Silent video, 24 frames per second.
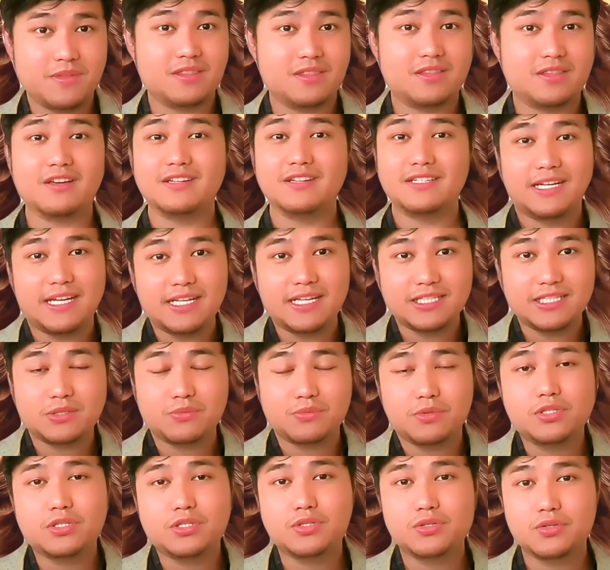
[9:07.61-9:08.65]
The contestant
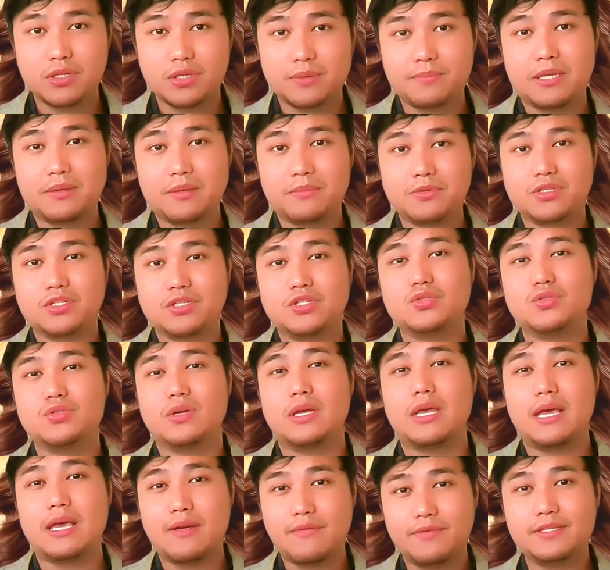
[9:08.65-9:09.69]
will truly be able to enjoy
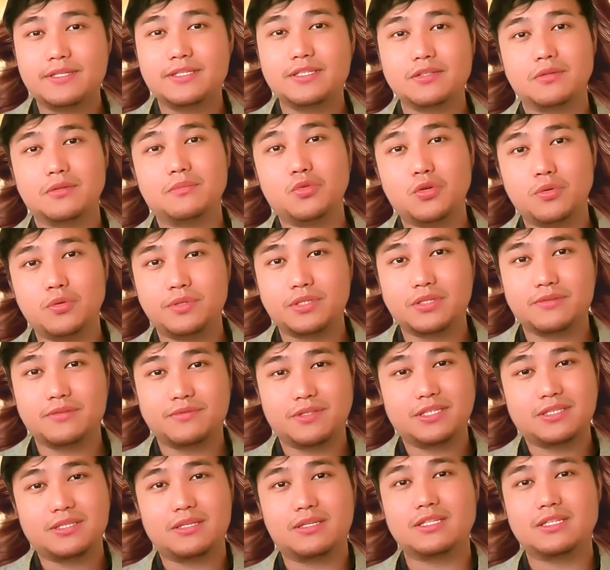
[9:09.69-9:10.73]
every single moment of
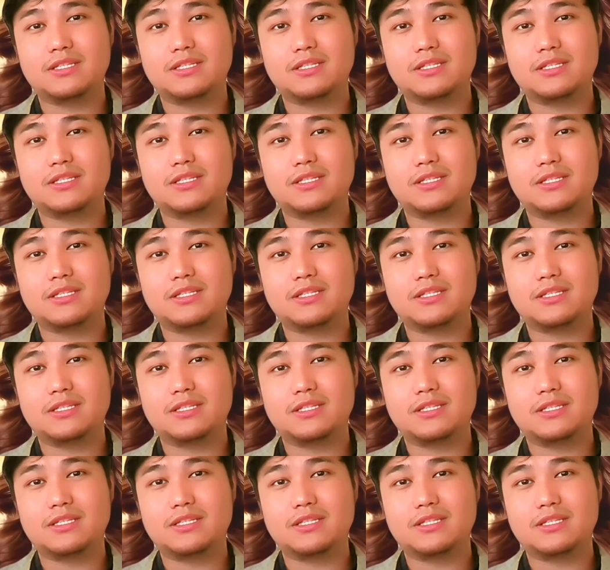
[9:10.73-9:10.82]
this